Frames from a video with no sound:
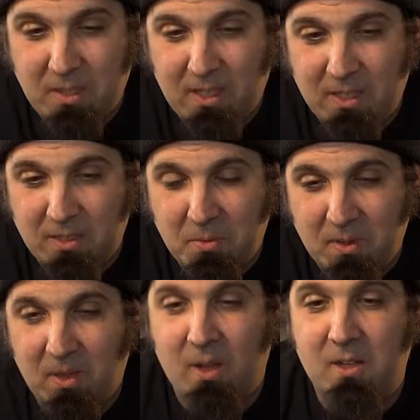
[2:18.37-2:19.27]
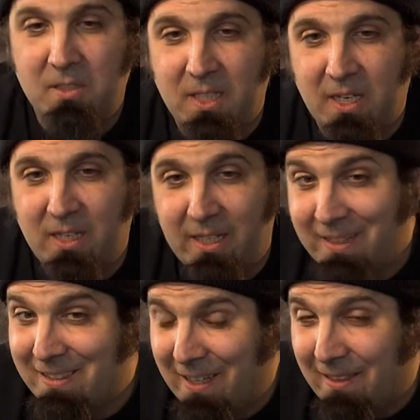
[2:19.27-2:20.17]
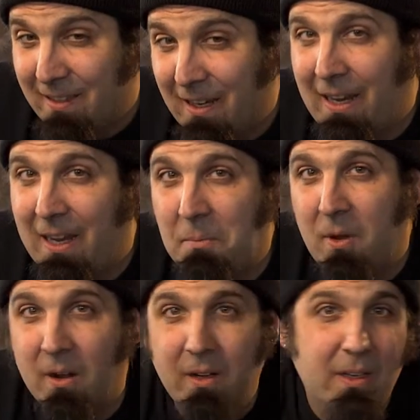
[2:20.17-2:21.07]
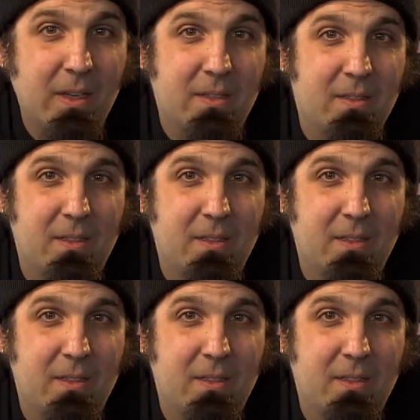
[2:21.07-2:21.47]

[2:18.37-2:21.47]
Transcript: because when they're all done, I can say that I had a part in it.